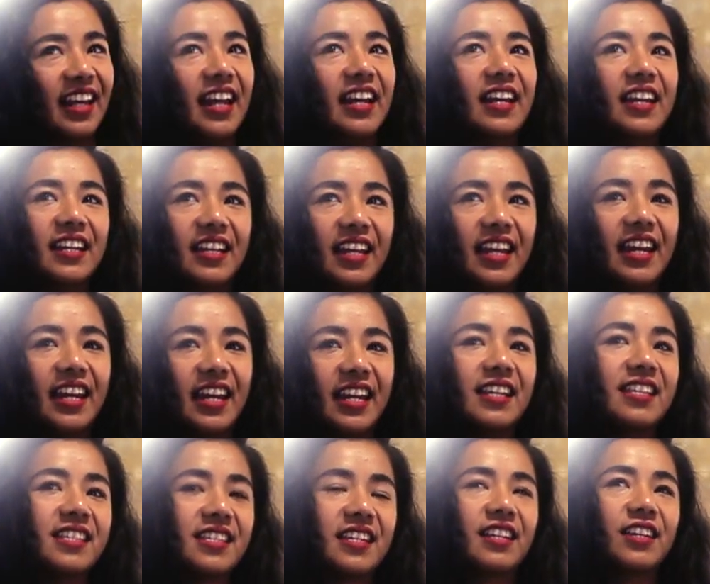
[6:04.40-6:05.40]
And it
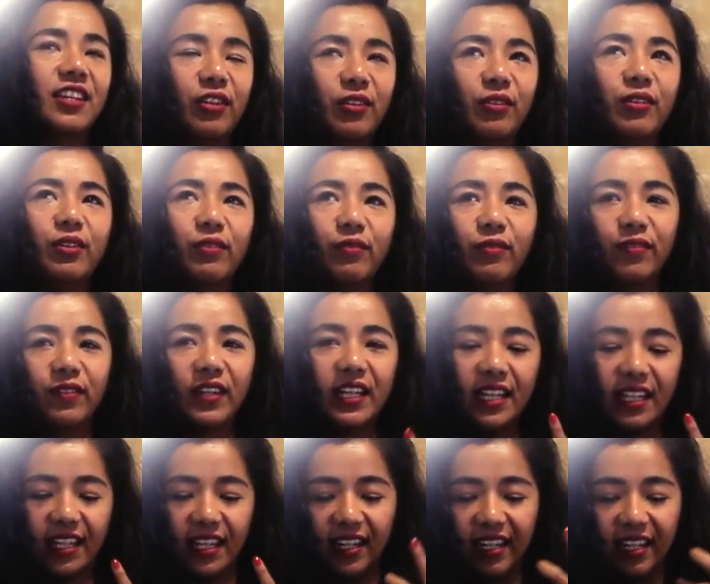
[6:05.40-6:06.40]
is. You
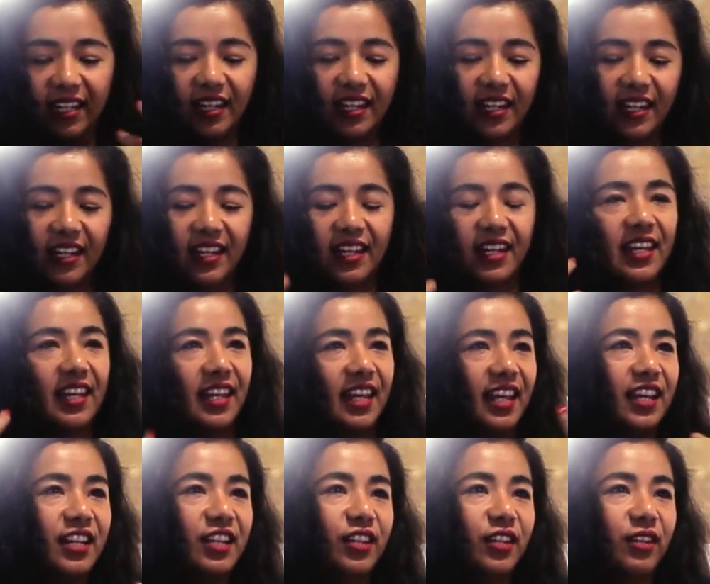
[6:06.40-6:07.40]
feel it
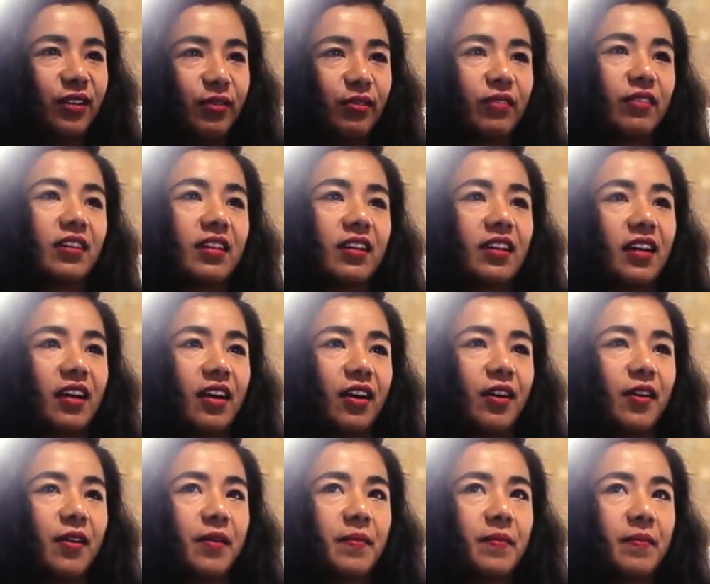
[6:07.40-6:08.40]
in you.
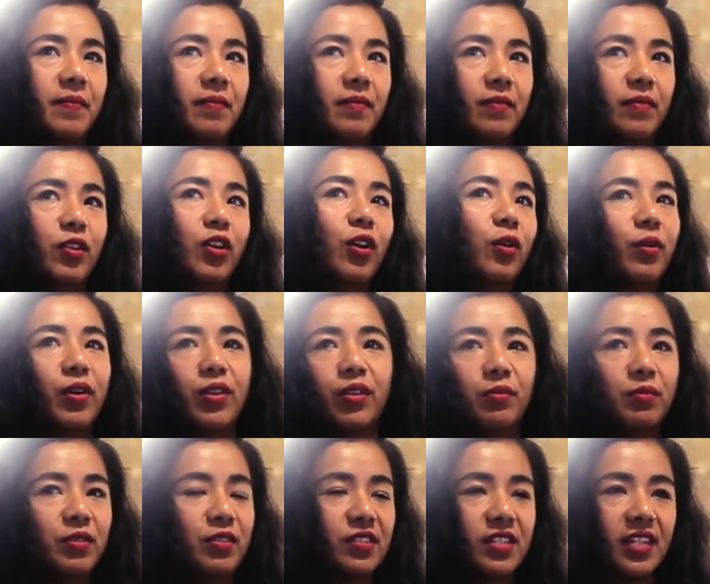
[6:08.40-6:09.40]
No
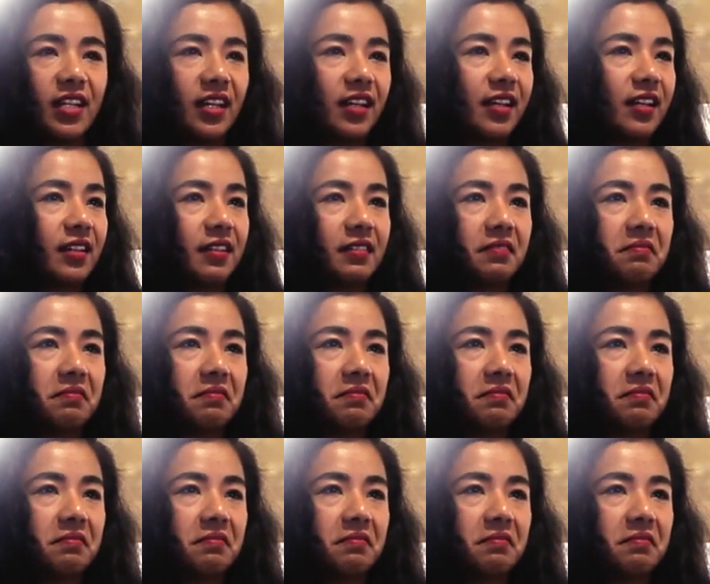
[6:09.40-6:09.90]
other music.